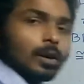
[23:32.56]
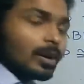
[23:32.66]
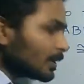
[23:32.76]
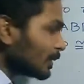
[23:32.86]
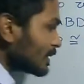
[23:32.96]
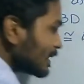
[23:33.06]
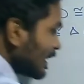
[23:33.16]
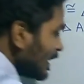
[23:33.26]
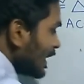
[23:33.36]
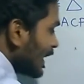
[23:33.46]
Or you can
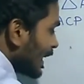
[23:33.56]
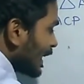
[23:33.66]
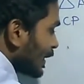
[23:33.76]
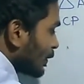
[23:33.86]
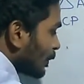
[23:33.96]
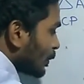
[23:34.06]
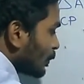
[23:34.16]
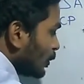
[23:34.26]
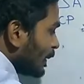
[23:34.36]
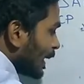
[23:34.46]
say you have to
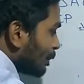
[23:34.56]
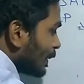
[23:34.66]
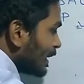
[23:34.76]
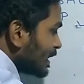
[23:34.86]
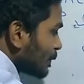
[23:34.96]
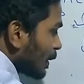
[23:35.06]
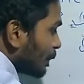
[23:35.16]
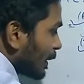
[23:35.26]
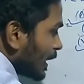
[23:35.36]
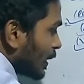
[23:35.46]
prove AP is
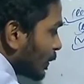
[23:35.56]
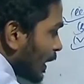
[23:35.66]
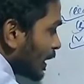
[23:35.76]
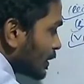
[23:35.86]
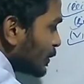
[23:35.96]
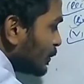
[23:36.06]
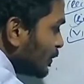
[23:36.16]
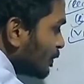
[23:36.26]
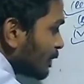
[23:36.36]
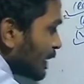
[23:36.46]
perpendicular to